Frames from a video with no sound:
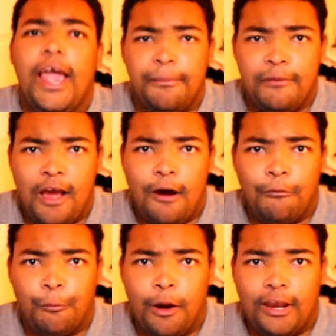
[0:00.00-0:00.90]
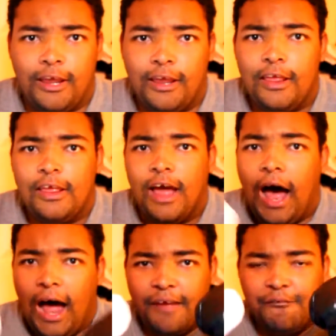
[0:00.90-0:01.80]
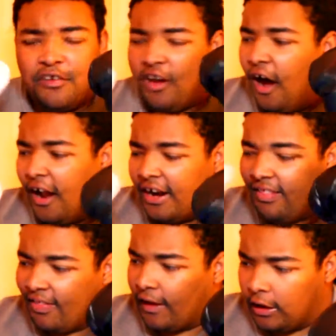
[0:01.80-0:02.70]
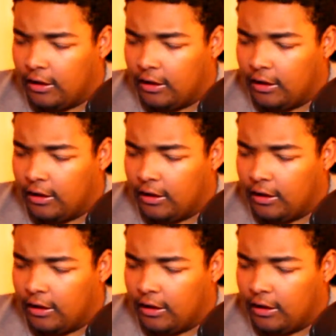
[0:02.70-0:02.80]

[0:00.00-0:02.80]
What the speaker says: like the punch out sound effect to the punches.